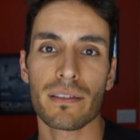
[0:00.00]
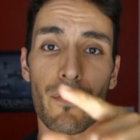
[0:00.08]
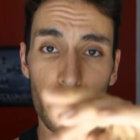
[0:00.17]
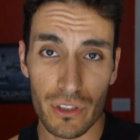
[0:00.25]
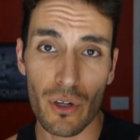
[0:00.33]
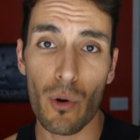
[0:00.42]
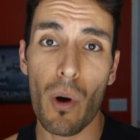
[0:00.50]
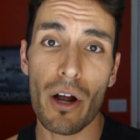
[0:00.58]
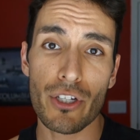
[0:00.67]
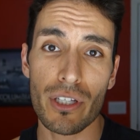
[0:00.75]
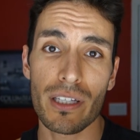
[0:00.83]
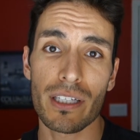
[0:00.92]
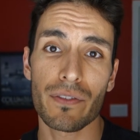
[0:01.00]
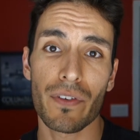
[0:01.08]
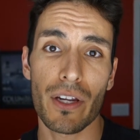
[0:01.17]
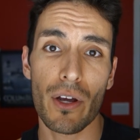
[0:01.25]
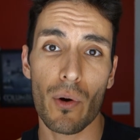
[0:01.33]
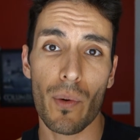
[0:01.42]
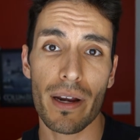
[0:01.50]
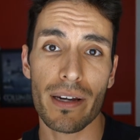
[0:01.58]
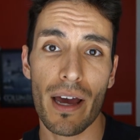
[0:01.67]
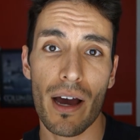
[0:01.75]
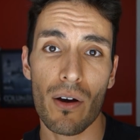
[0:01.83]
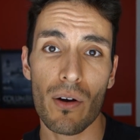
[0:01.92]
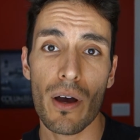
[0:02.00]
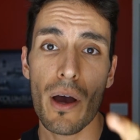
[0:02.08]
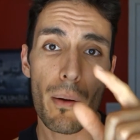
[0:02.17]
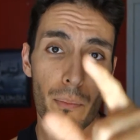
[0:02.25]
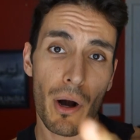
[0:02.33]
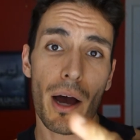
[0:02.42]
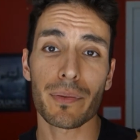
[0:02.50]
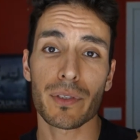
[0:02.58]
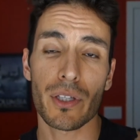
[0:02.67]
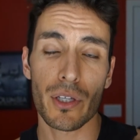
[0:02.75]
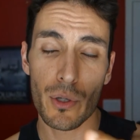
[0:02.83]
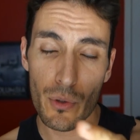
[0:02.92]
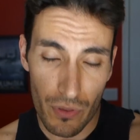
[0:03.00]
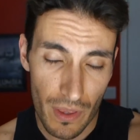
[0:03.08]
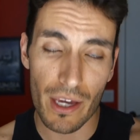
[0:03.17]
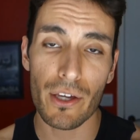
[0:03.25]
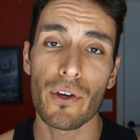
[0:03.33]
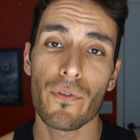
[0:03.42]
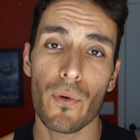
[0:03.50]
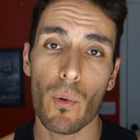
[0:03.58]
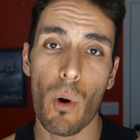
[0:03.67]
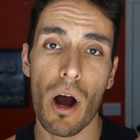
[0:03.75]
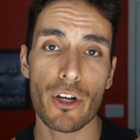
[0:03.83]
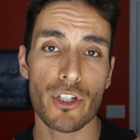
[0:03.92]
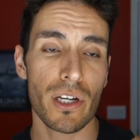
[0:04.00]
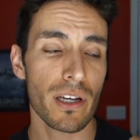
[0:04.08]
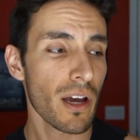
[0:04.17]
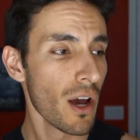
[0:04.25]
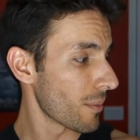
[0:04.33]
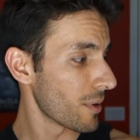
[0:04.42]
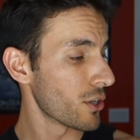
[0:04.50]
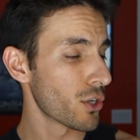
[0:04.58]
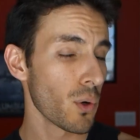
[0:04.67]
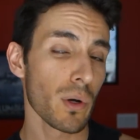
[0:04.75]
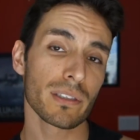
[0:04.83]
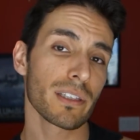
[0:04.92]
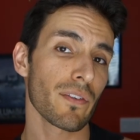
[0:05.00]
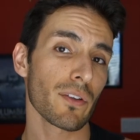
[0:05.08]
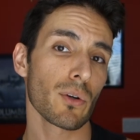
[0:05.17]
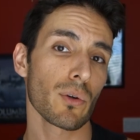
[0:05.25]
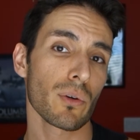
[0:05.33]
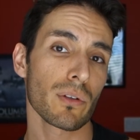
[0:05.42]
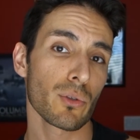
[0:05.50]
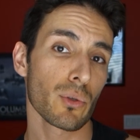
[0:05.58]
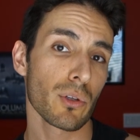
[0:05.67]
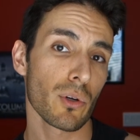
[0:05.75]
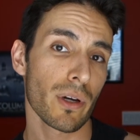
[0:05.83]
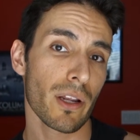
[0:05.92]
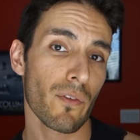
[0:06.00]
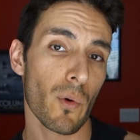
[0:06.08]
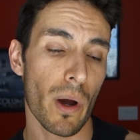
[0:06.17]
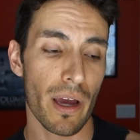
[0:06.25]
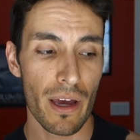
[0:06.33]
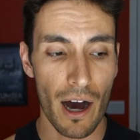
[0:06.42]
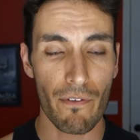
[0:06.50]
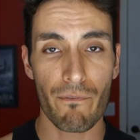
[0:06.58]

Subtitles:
If you're still watching this video right now, props to you, thank you for watching. What I'm gonna do is do a little giveaway.